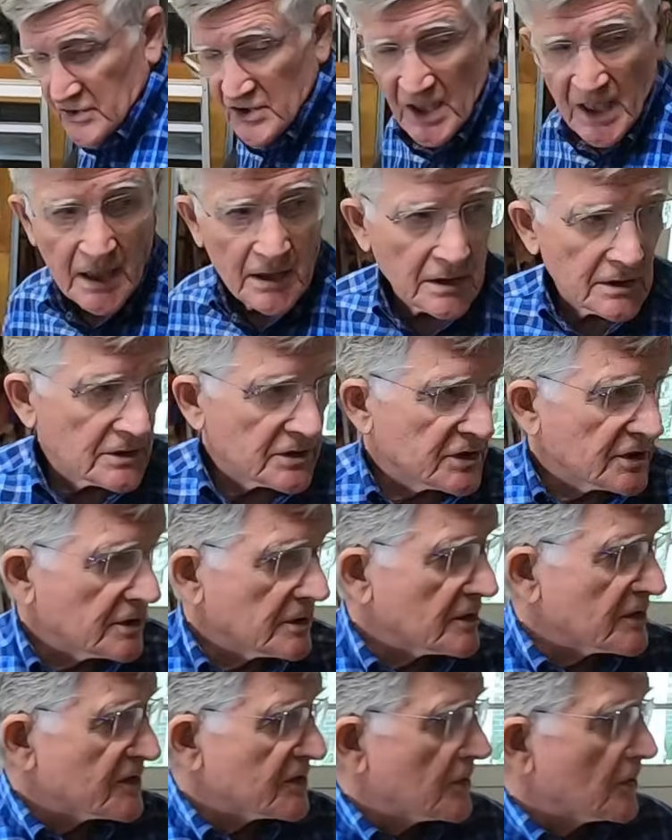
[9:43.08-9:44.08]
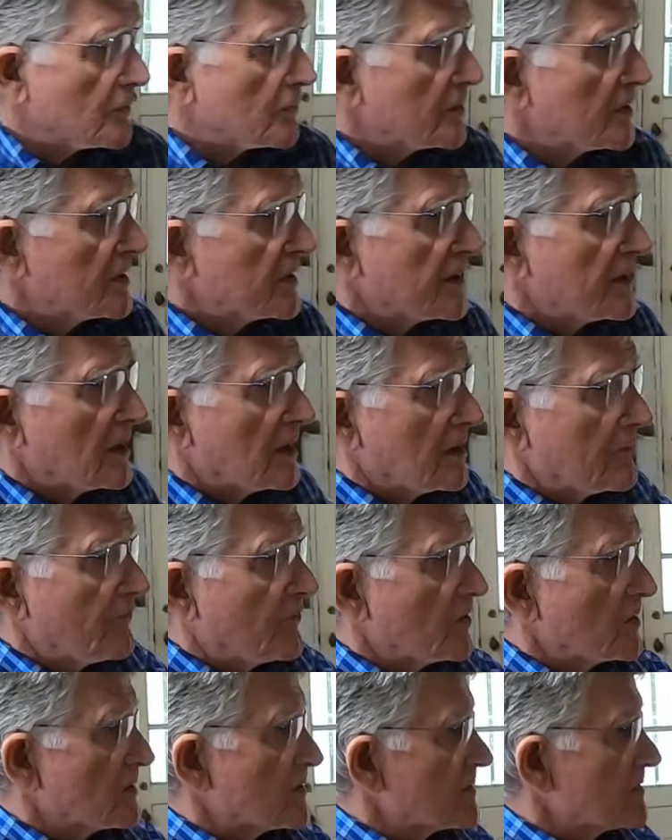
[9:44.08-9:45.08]
challenge, and there's no really
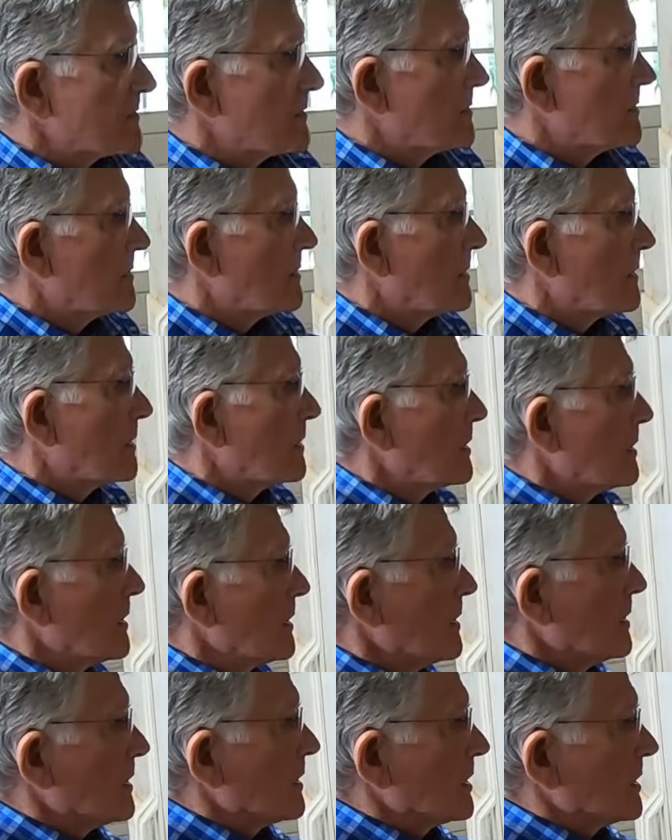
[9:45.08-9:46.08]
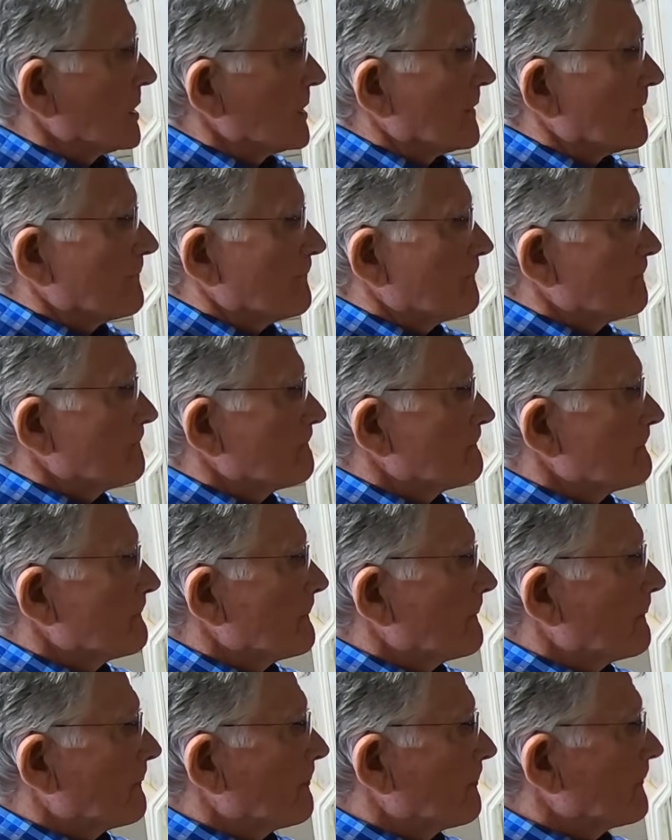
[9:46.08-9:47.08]
obvious, um,
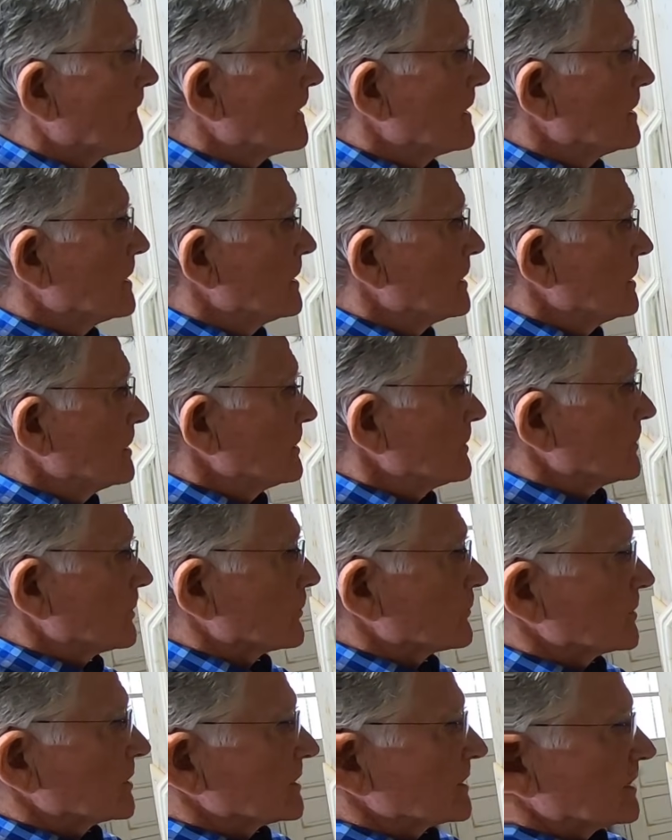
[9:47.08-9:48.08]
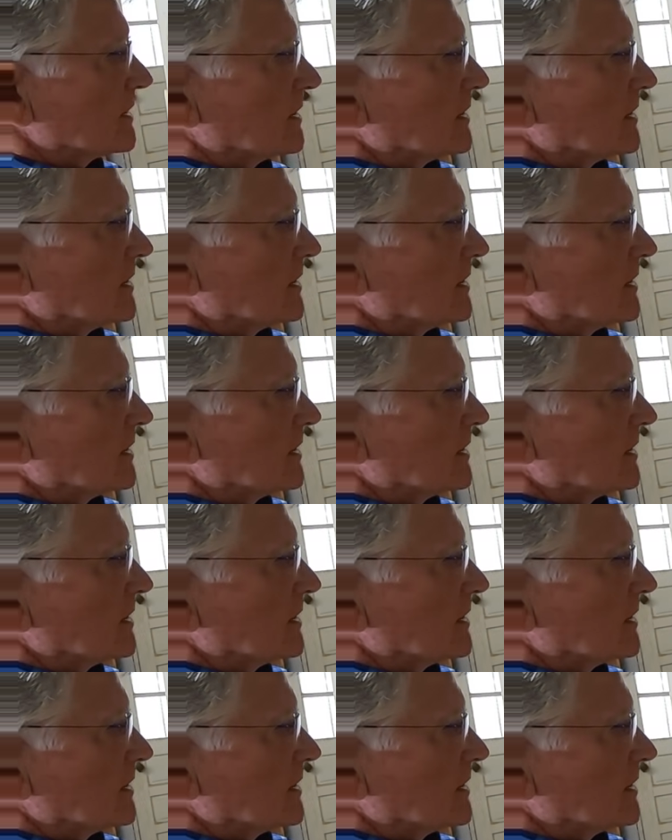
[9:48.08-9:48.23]
no really